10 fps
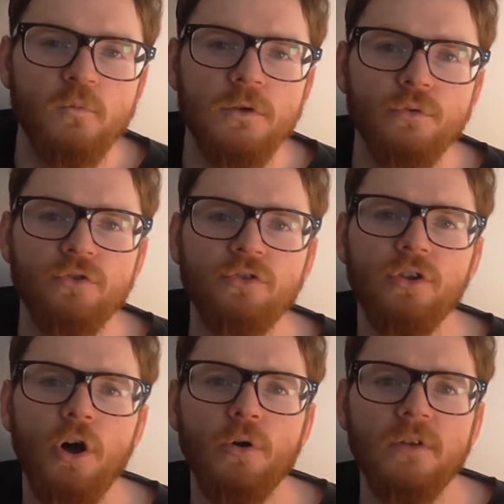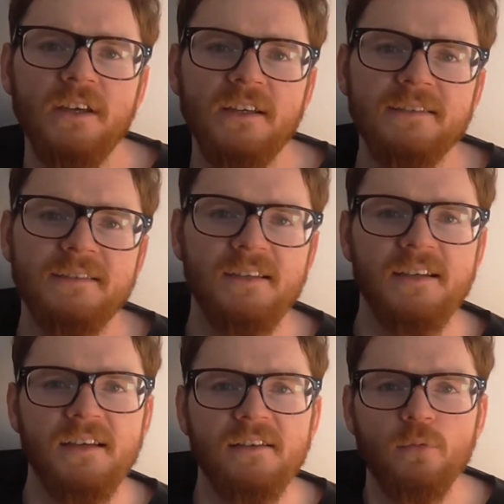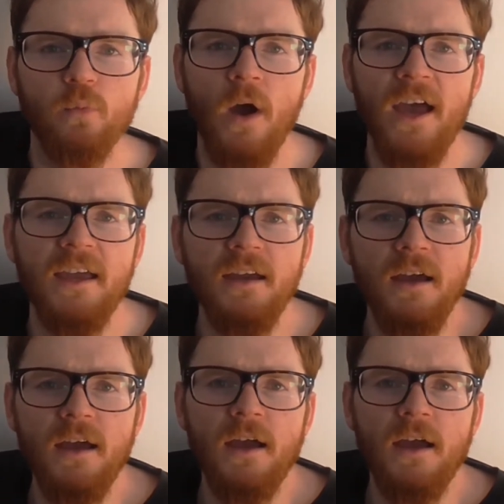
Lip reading: will slowly dig his way